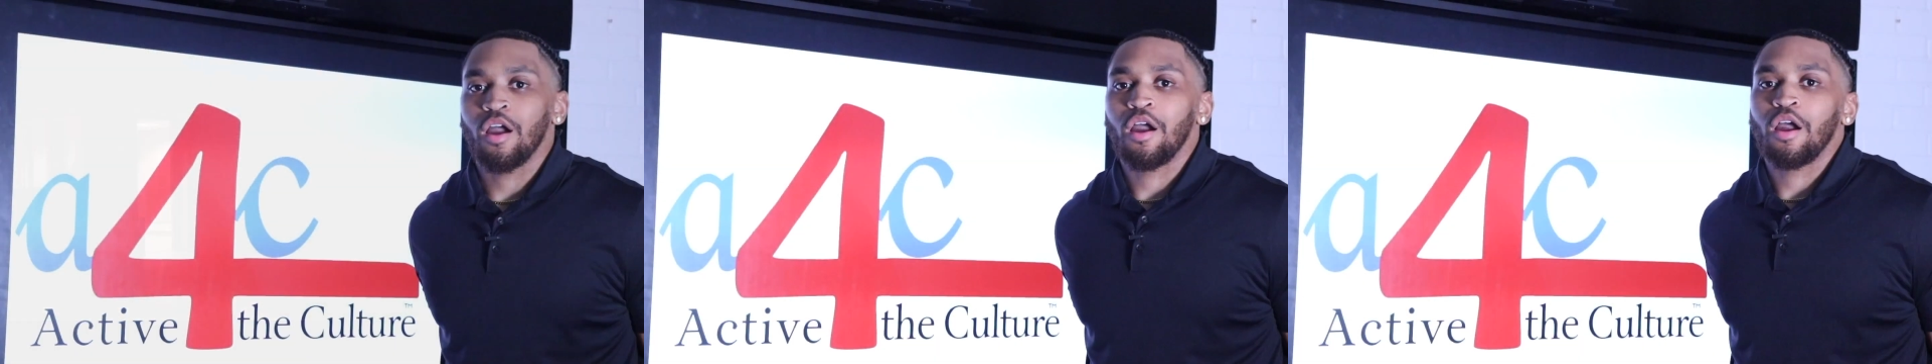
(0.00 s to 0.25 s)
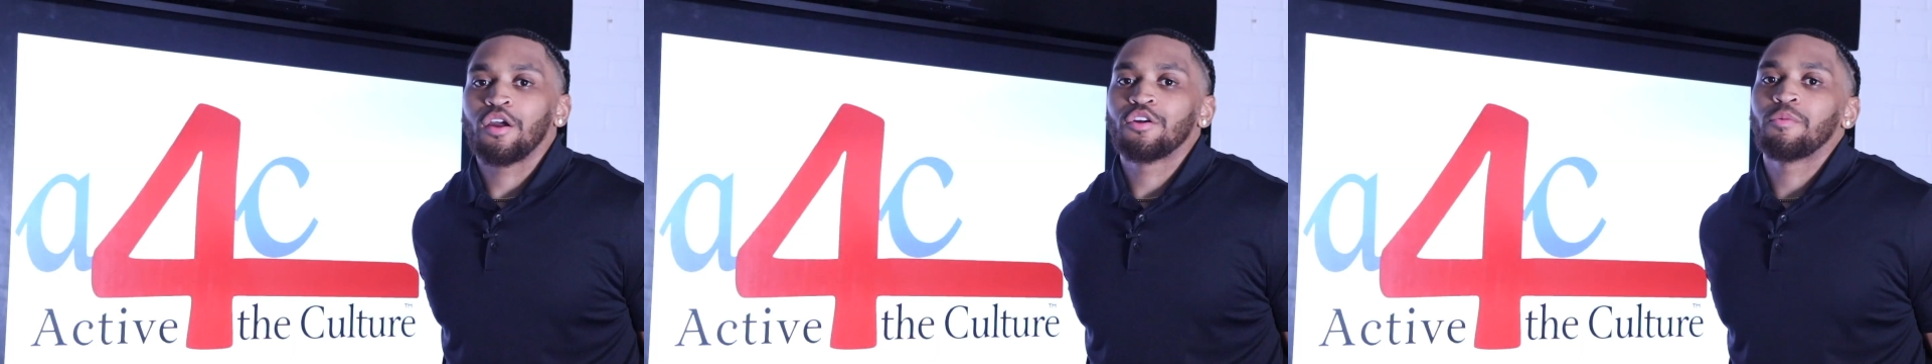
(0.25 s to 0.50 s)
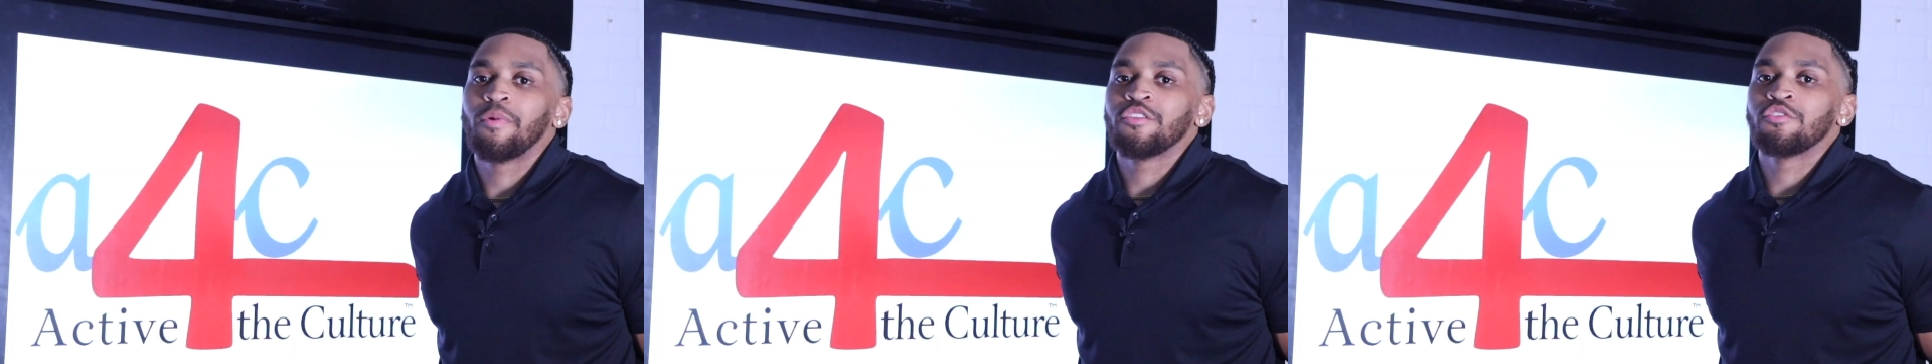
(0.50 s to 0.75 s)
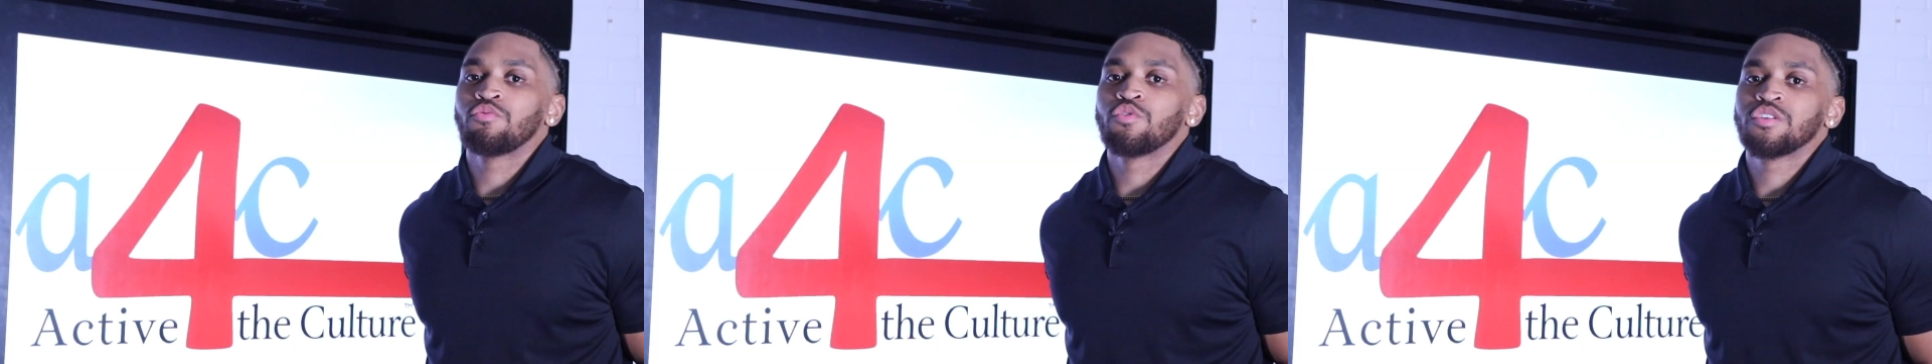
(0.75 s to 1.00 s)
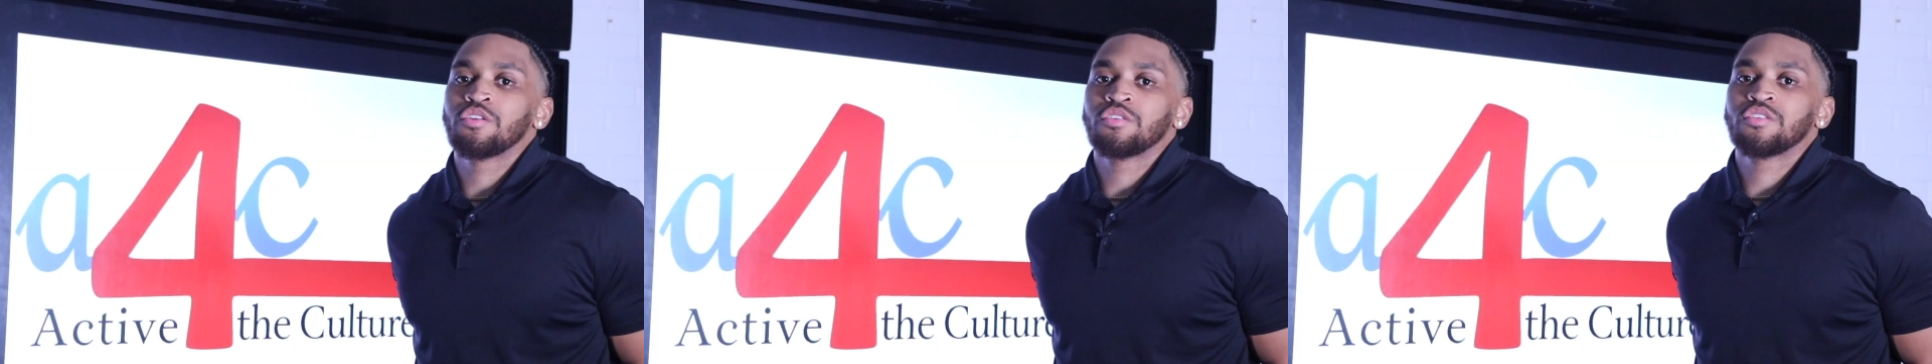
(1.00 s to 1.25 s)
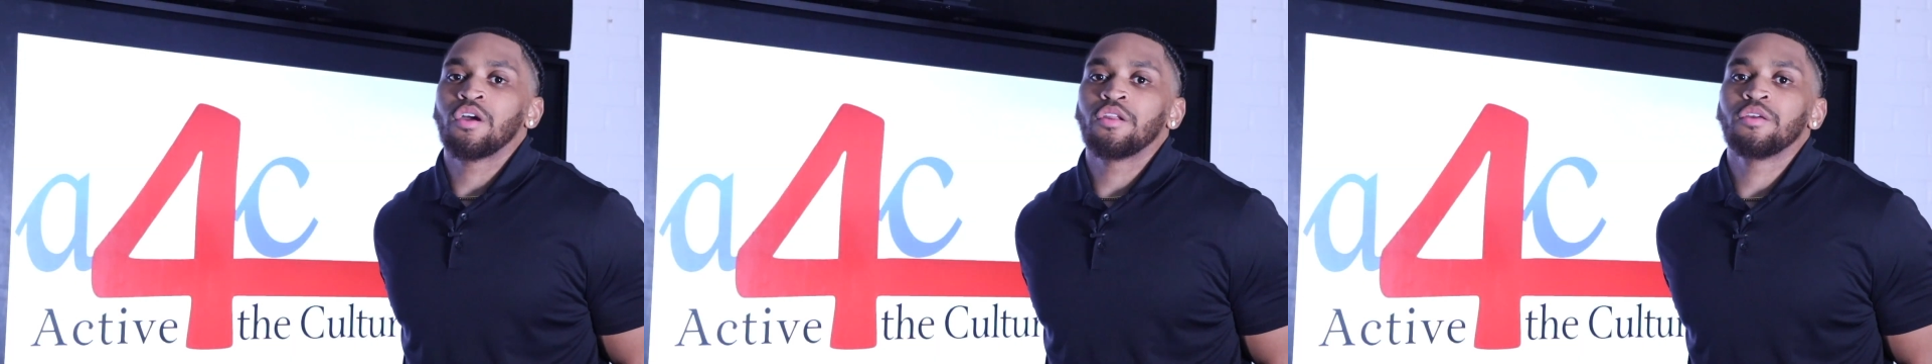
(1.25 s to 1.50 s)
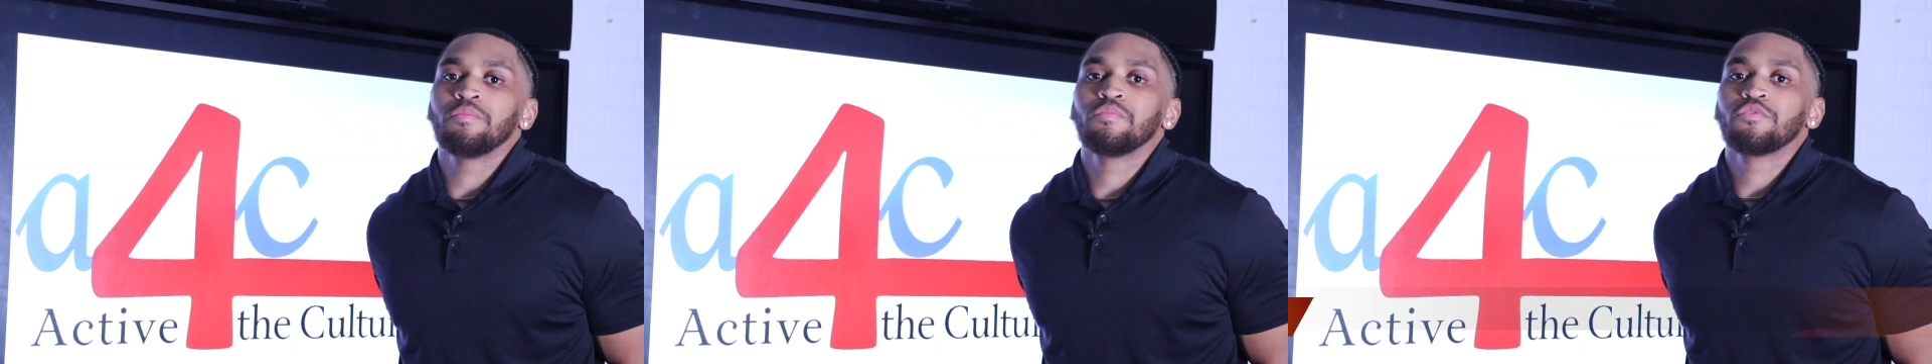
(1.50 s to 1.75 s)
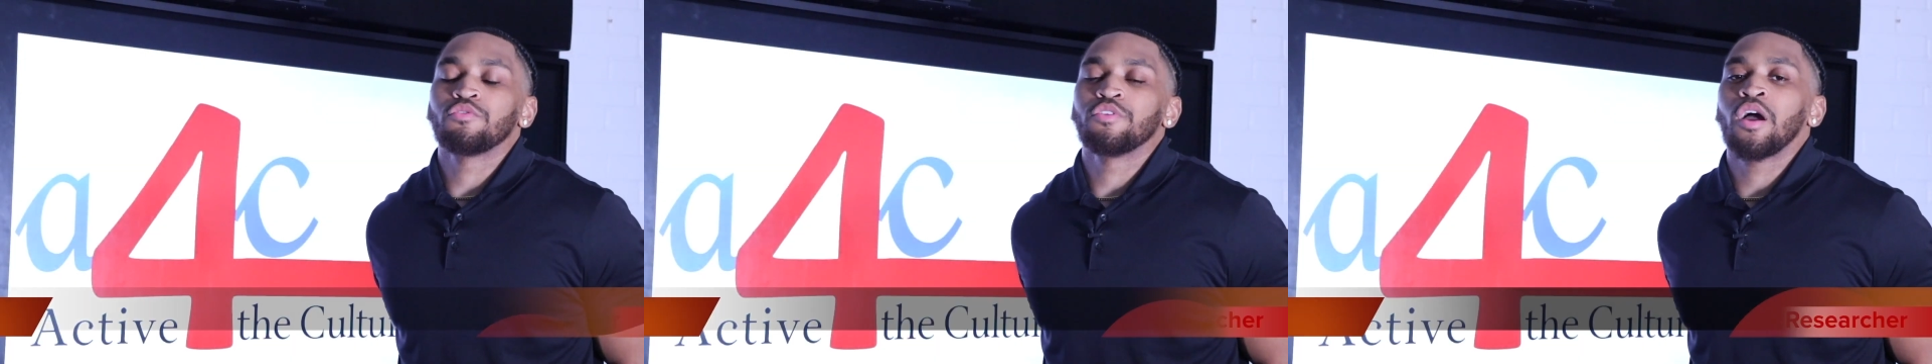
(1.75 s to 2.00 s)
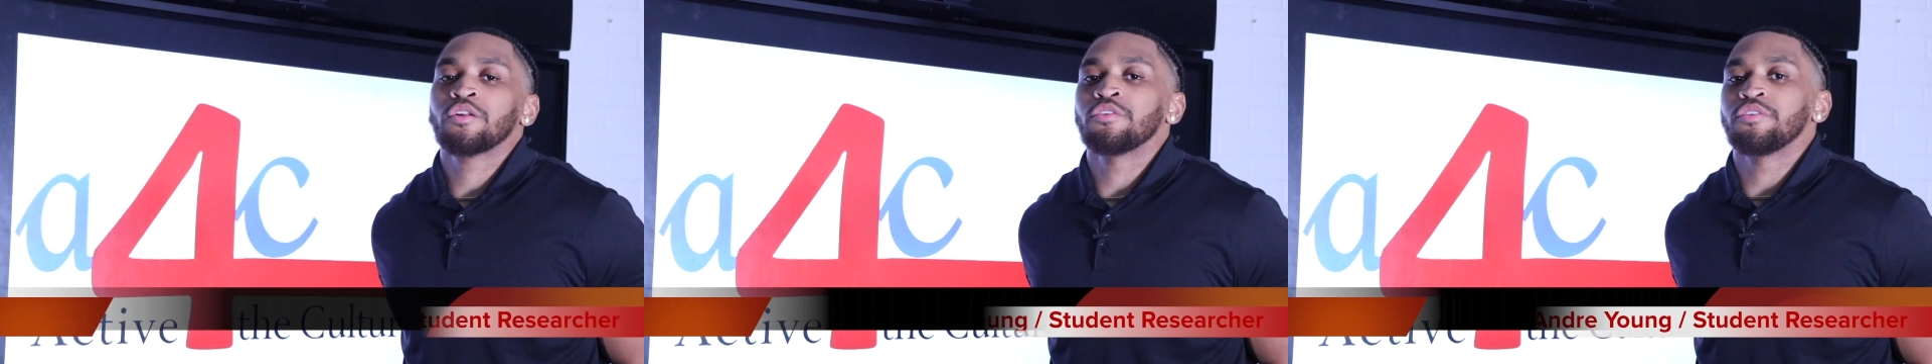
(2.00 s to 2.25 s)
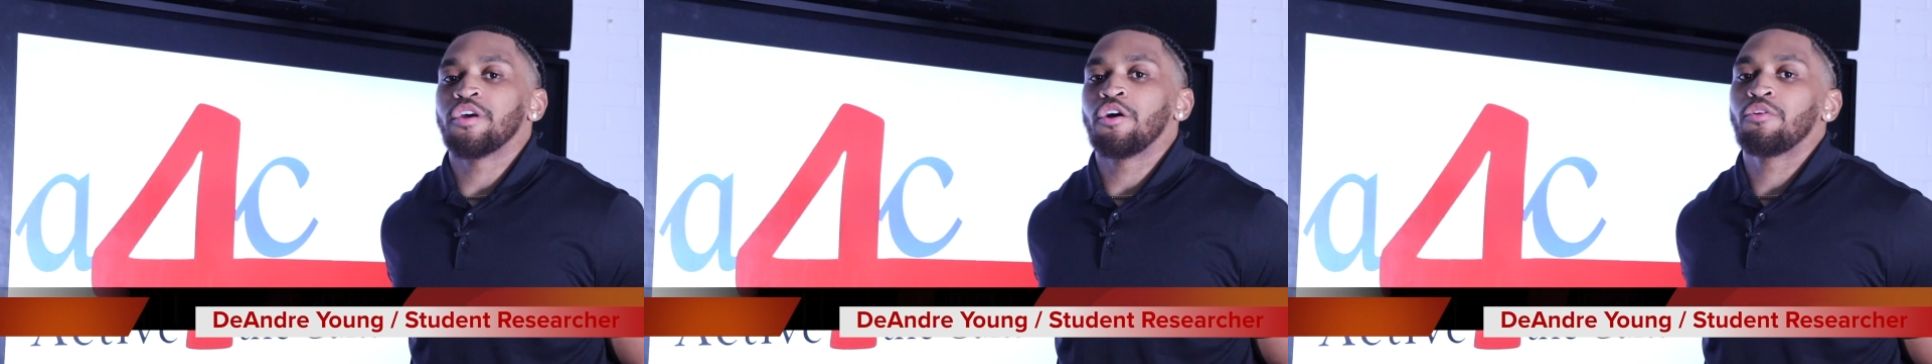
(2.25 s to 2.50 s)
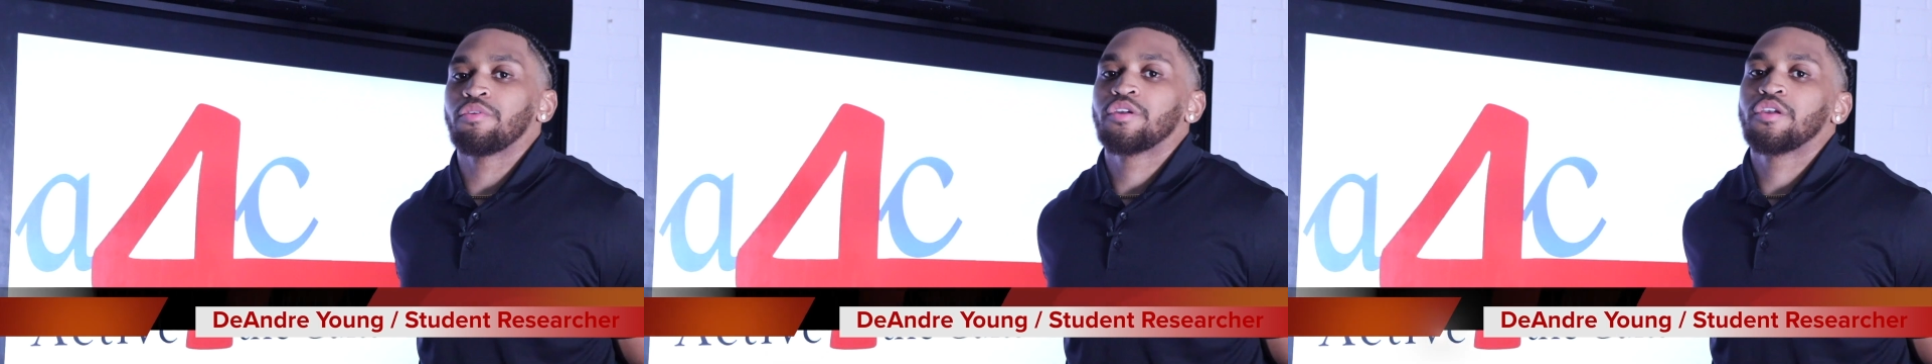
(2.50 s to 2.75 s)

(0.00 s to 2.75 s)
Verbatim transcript: I heard about this research study through Dr. Delk.